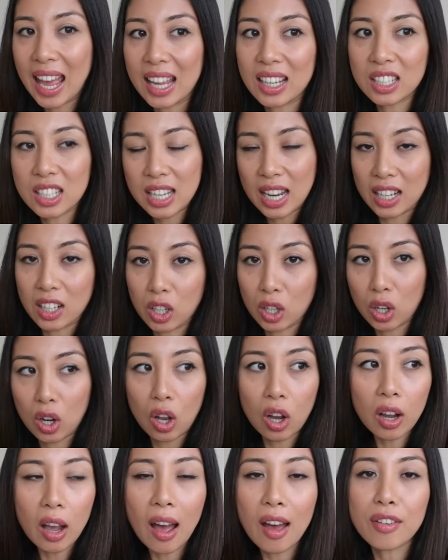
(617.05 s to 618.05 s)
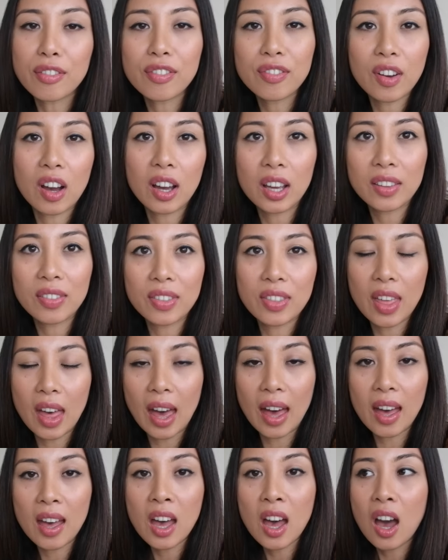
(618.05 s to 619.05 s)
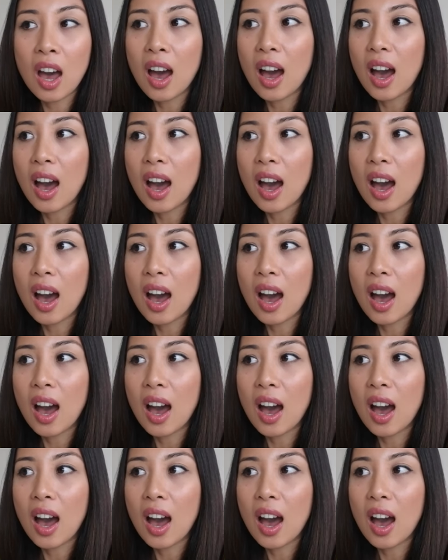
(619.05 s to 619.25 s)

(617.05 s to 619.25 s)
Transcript: at 10 o'clock, I find that